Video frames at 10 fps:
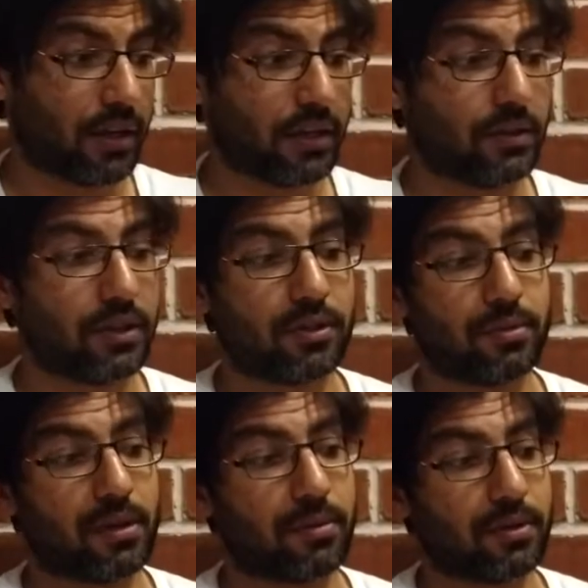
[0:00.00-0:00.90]
You need to
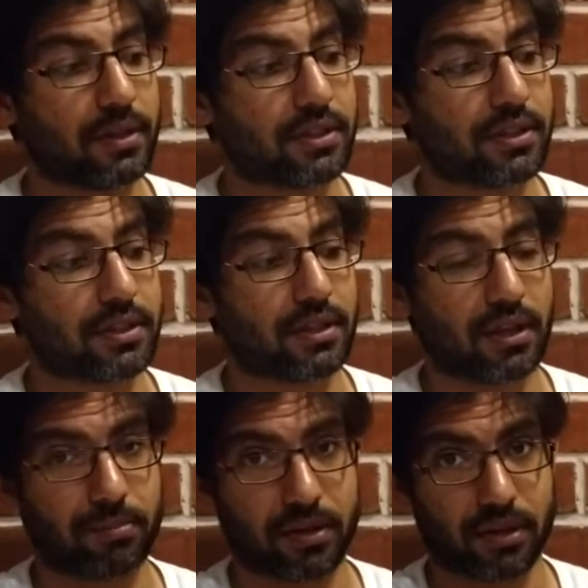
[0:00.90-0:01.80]
be able to adjust it
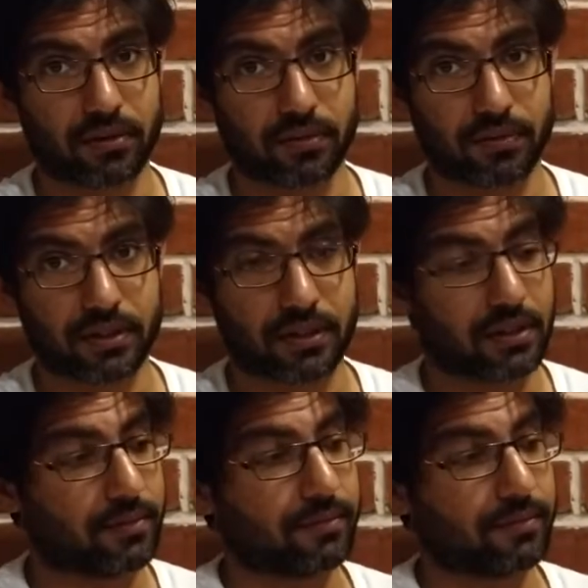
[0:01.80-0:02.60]
up and down, obviously.